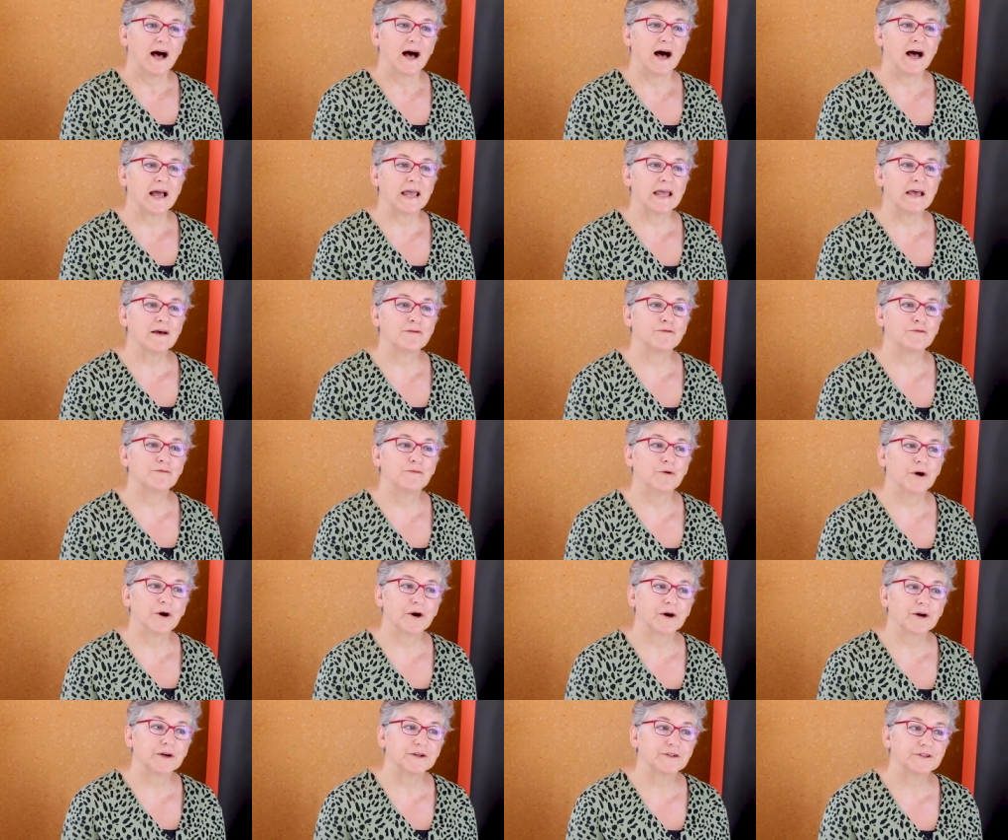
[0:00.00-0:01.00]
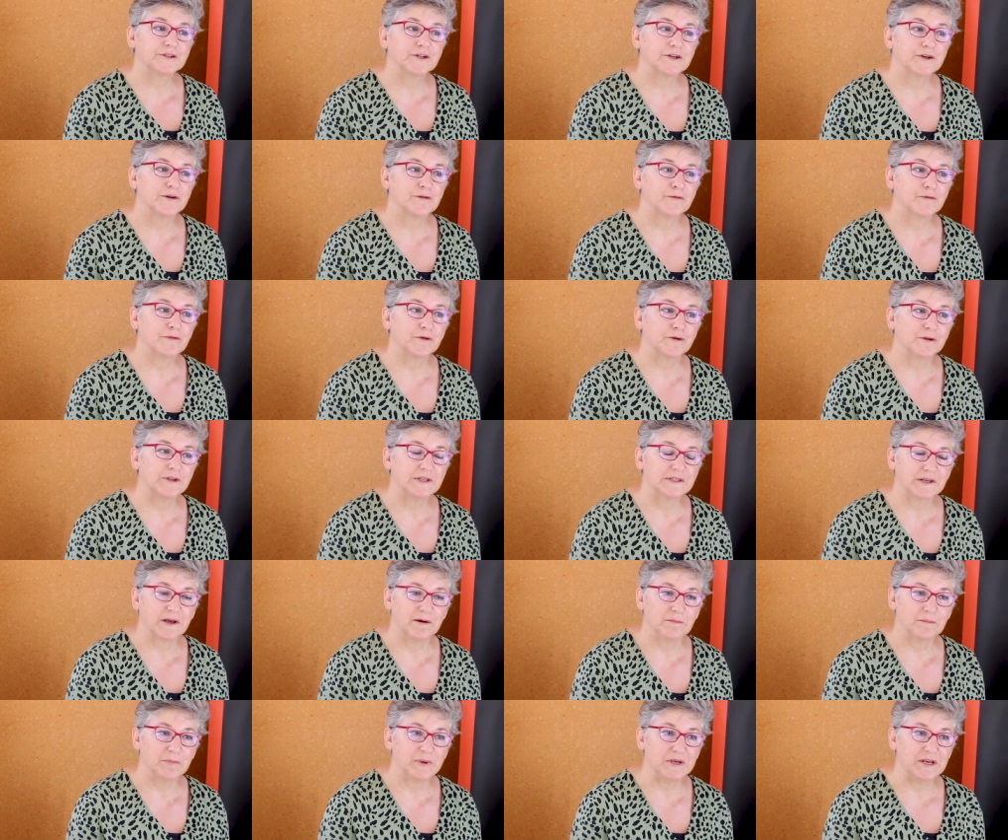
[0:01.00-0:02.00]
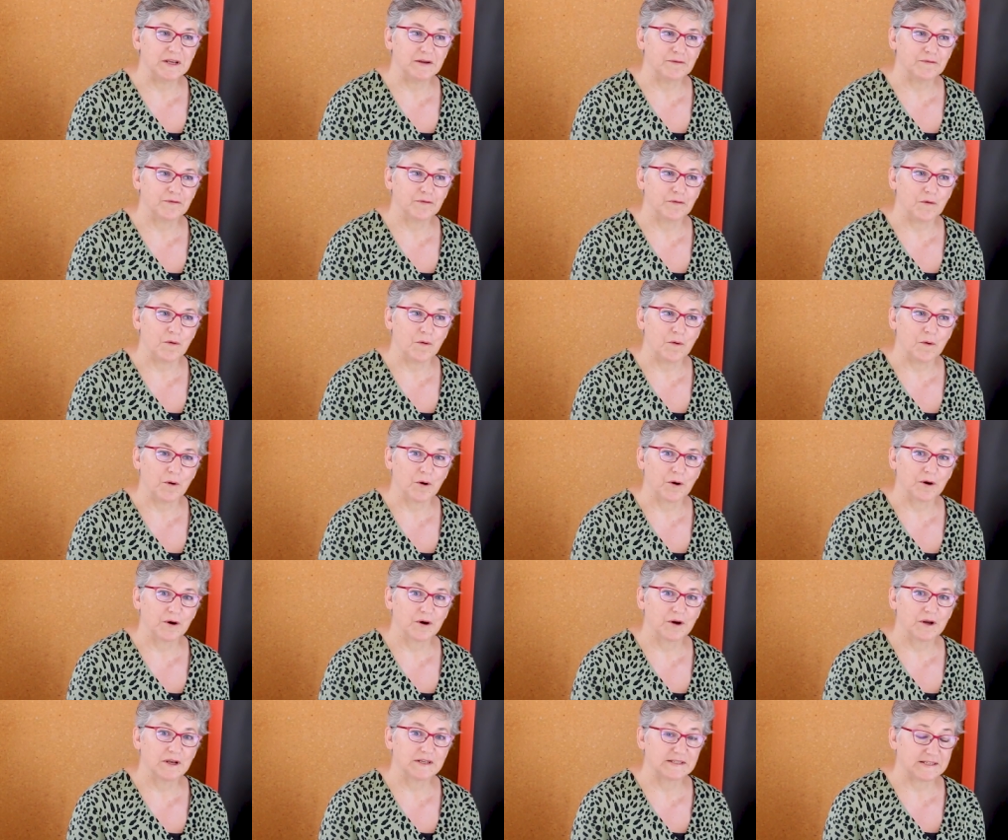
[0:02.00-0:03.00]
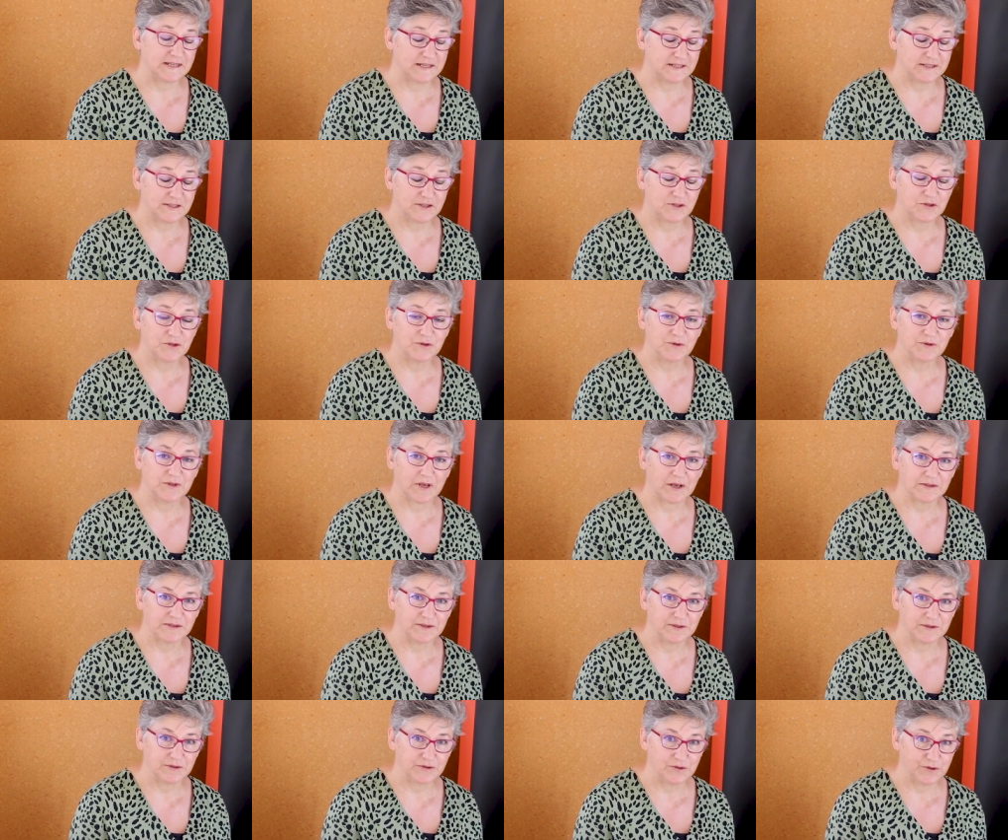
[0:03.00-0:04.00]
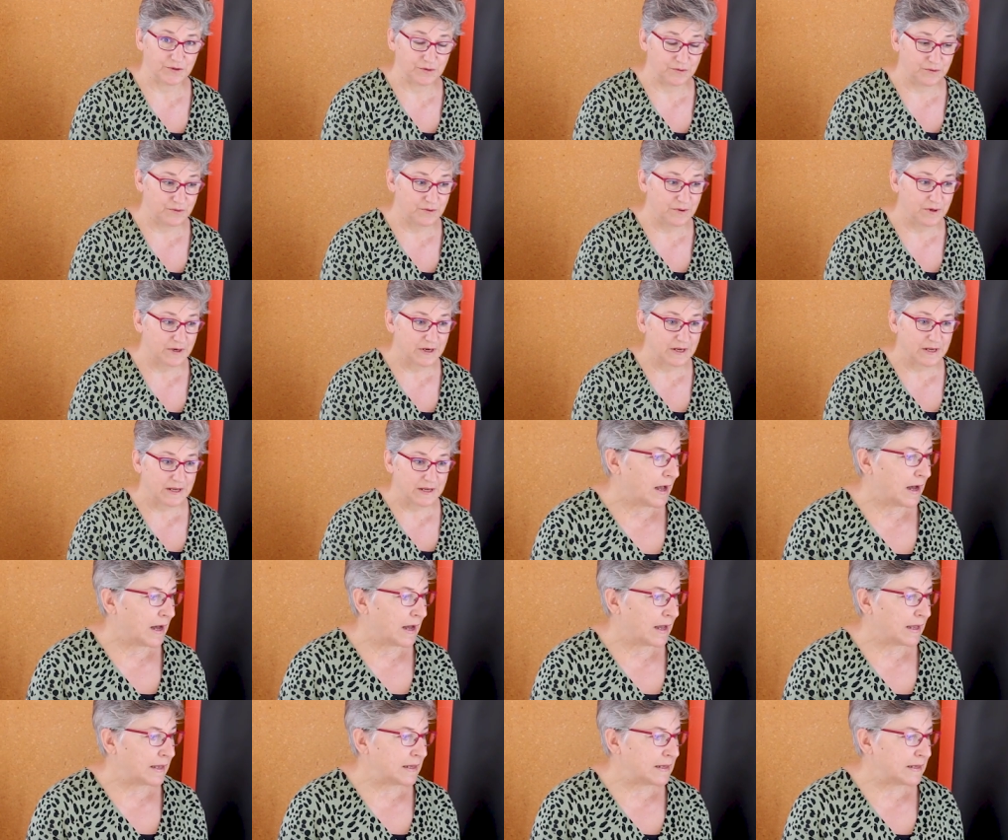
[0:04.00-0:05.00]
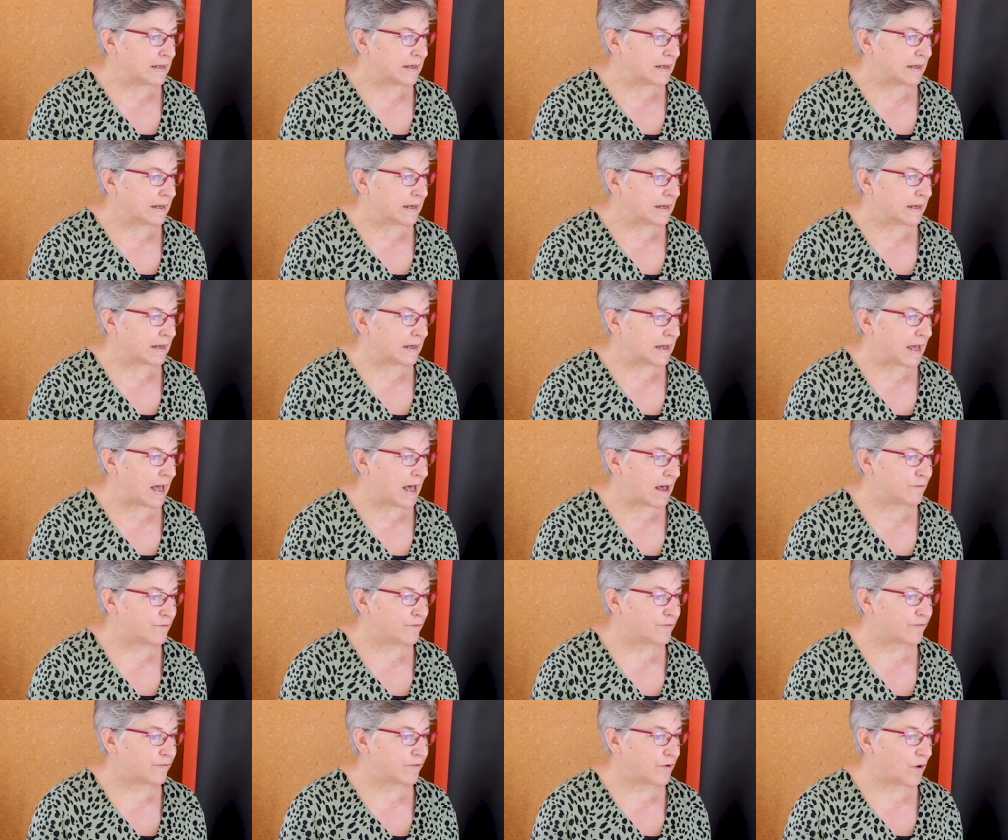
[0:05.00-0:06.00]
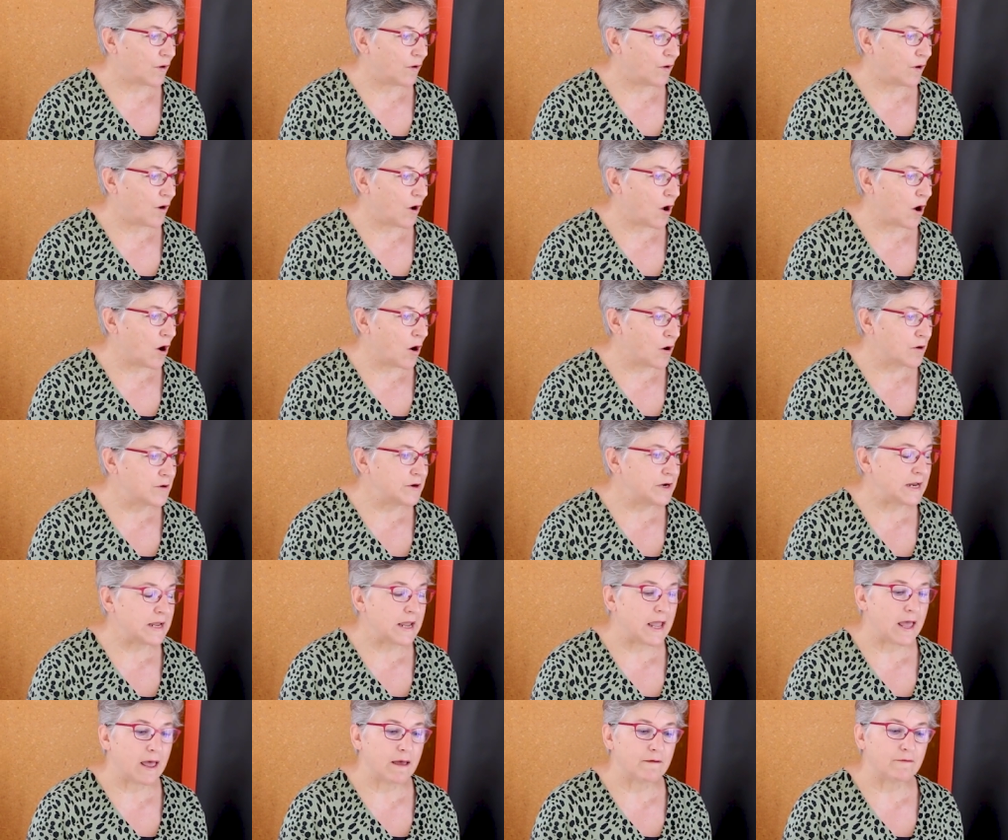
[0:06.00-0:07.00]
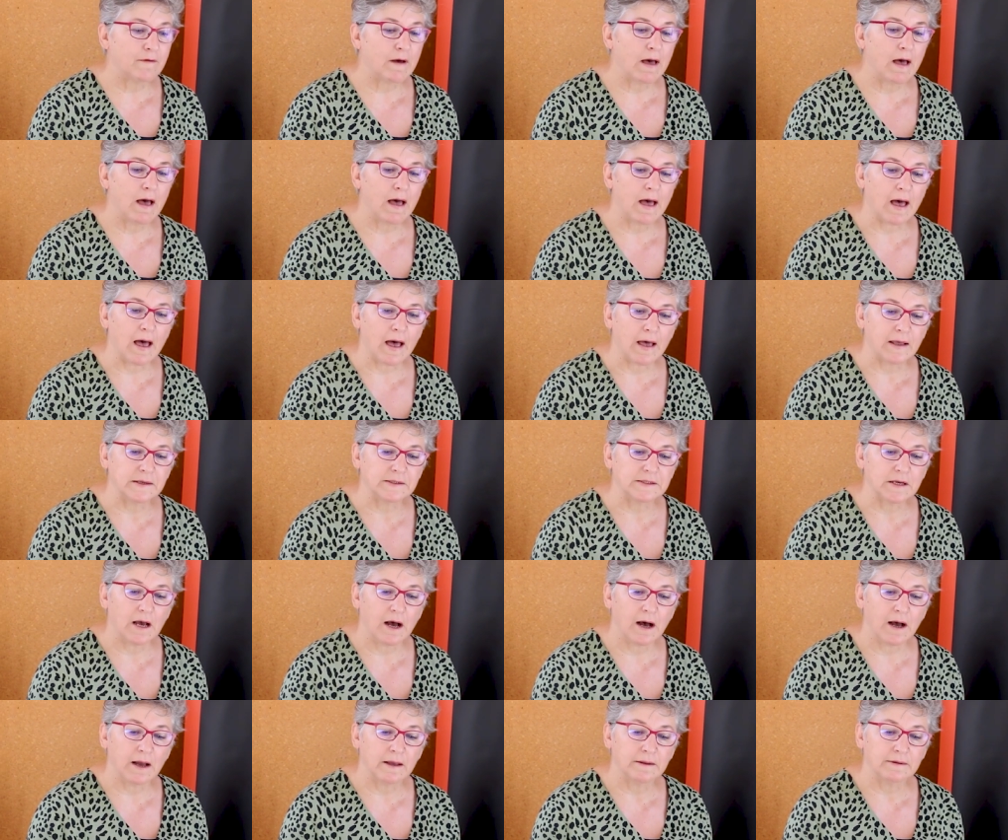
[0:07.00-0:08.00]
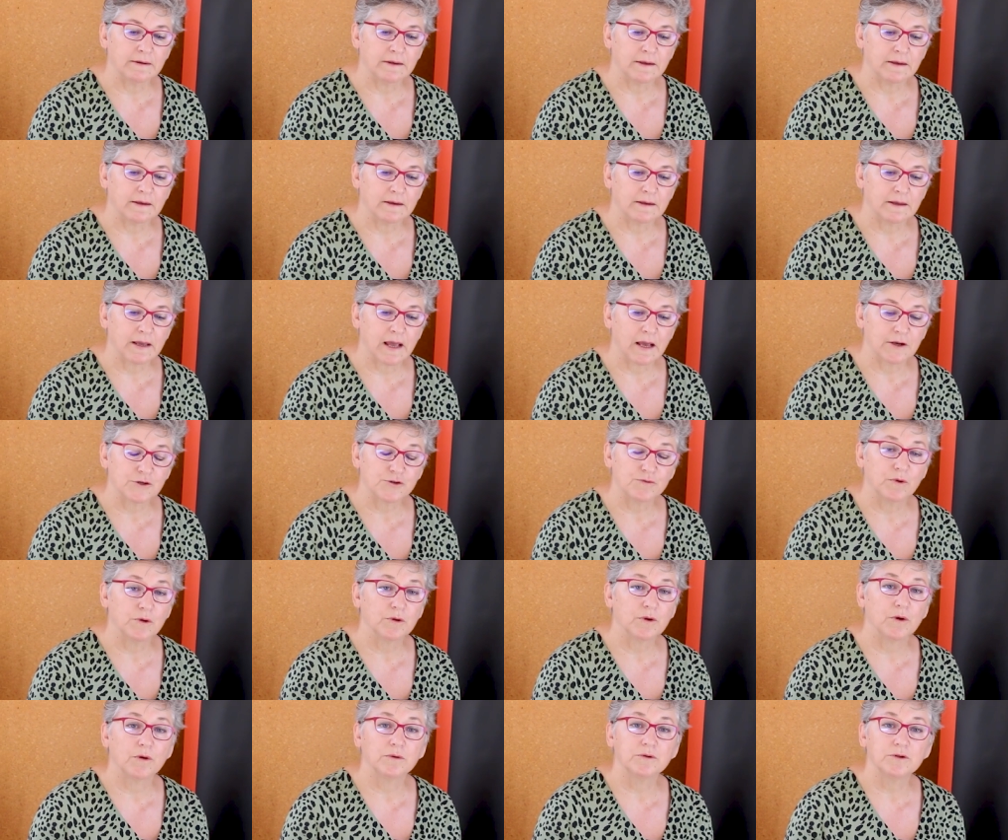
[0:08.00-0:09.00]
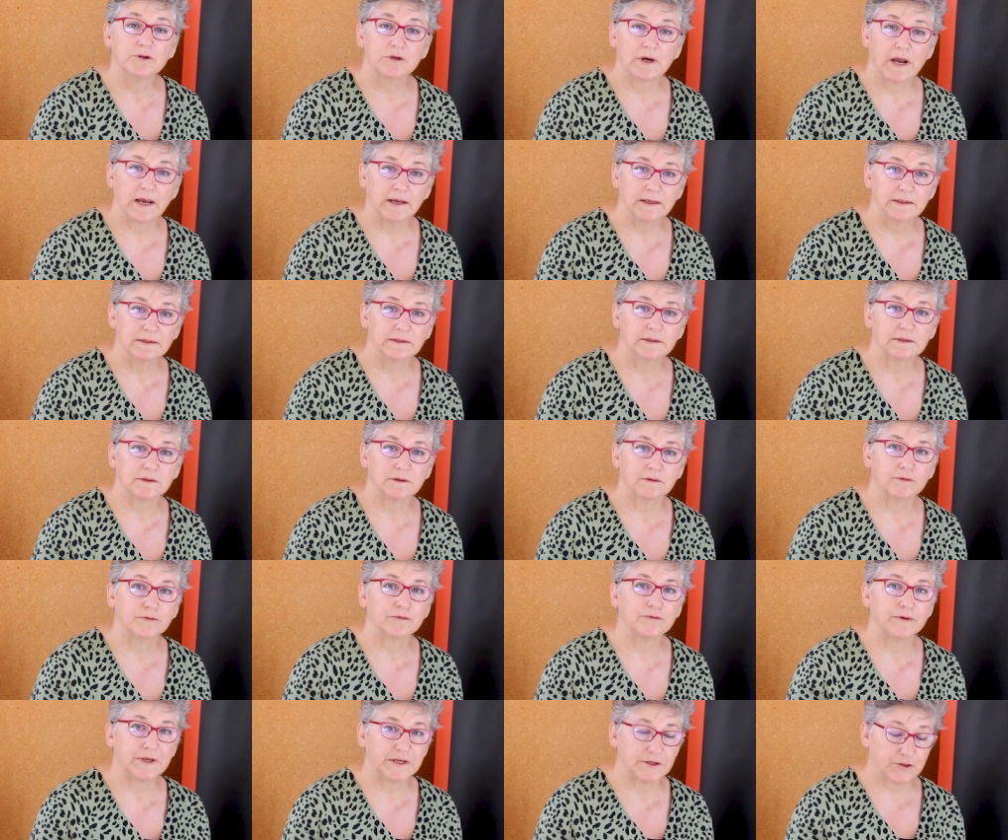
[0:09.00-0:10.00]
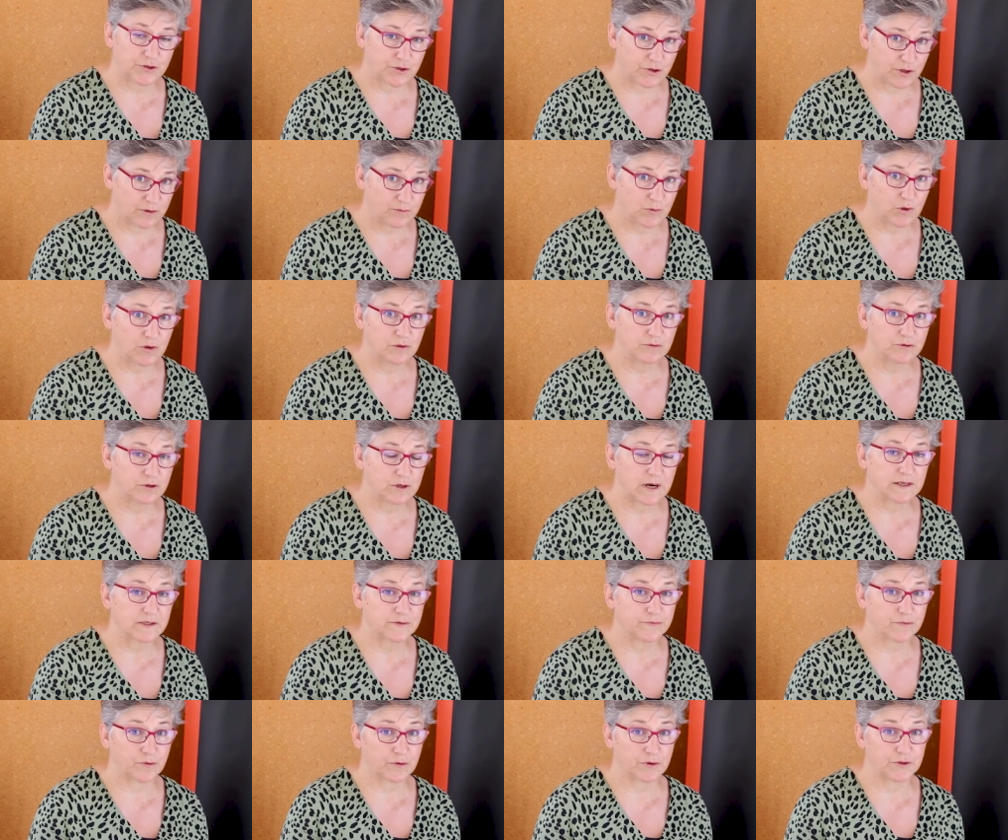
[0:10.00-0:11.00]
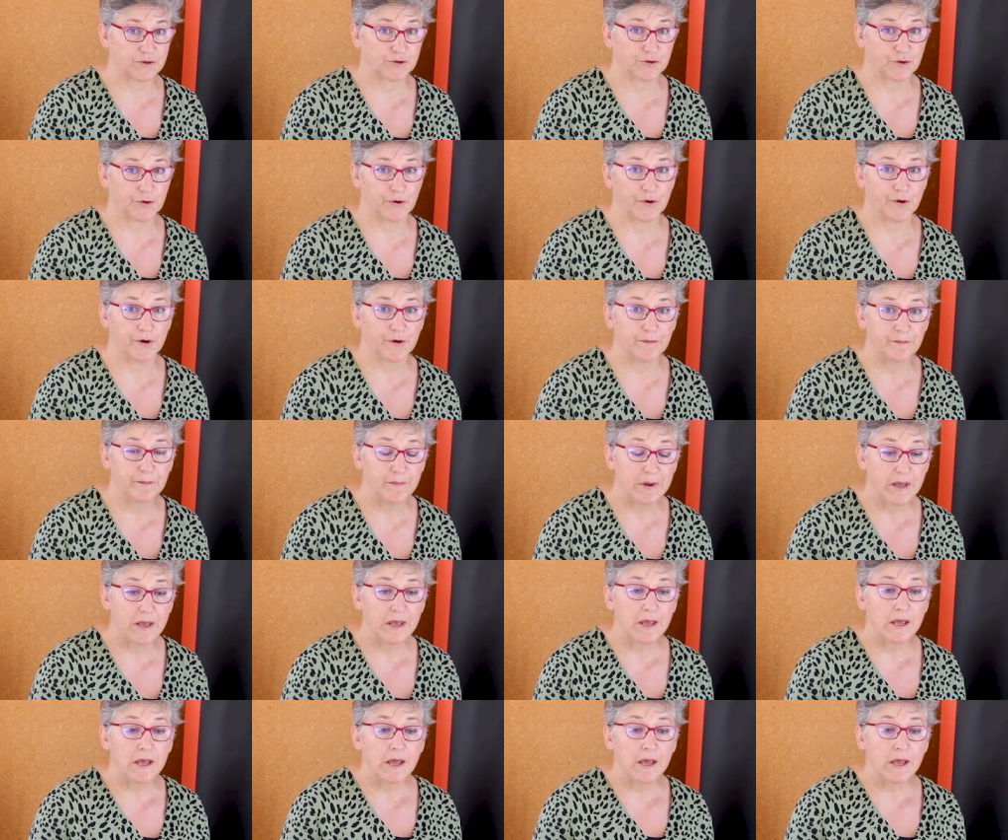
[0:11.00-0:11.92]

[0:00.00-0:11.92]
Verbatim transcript: I have worked for this company for since 2002. I uh, have only ever had either casual contracts or fixed term contracts for a term